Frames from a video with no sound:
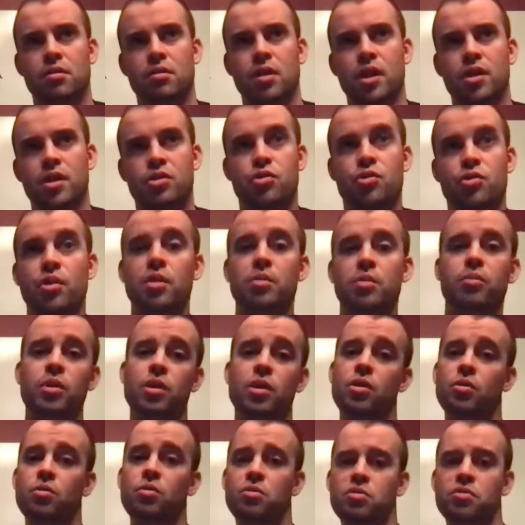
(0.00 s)
extremely
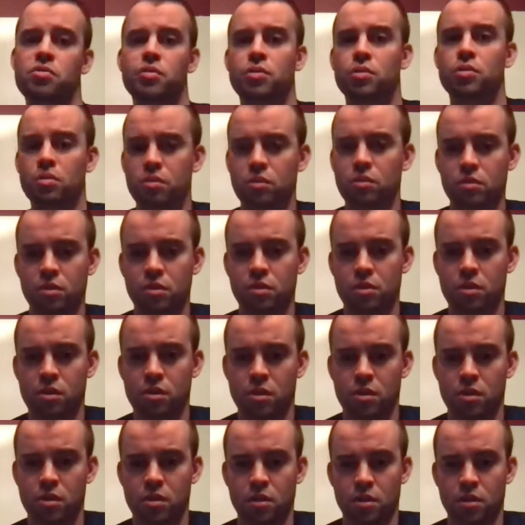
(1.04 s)
useful
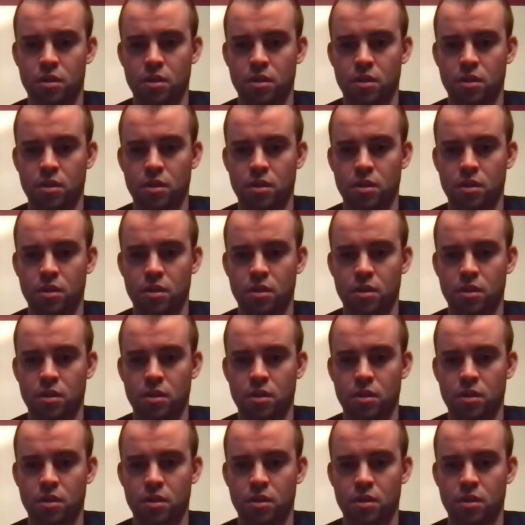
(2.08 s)
uh, I